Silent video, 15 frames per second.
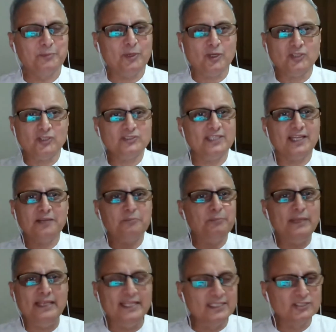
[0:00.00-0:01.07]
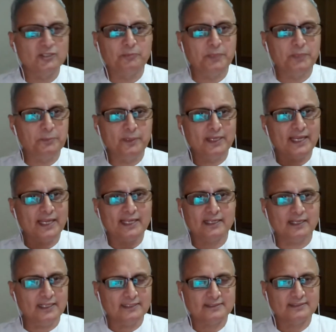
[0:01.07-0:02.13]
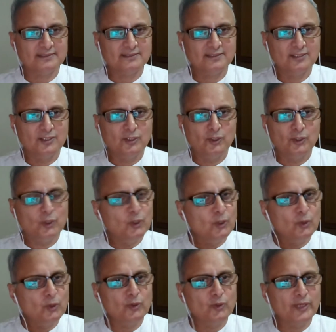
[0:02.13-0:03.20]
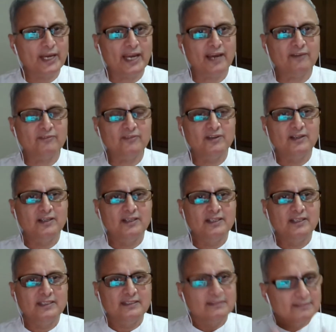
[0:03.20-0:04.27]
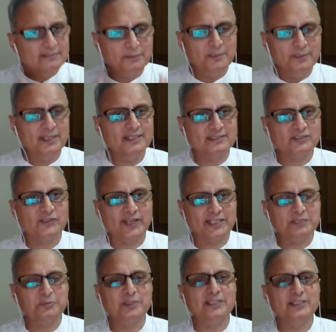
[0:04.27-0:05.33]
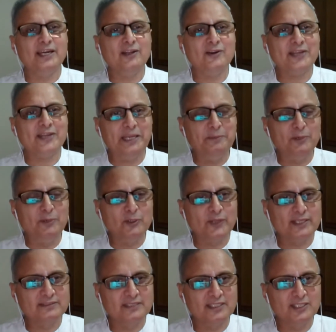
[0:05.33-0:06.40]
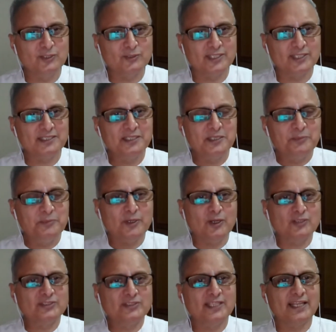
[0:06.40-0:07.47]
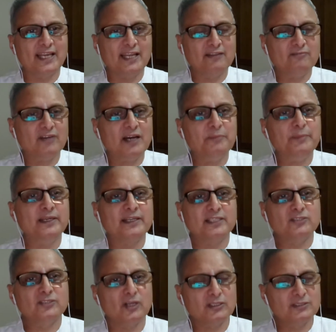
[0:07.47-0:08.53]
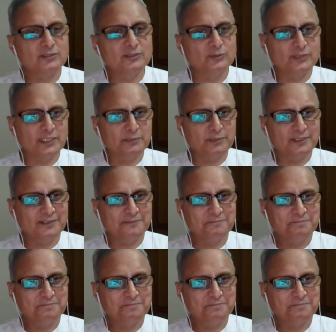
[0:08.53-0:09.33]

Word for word: Because there are millions of people like us who could have similar strength, but they are not able to execute it because their environment is not suitable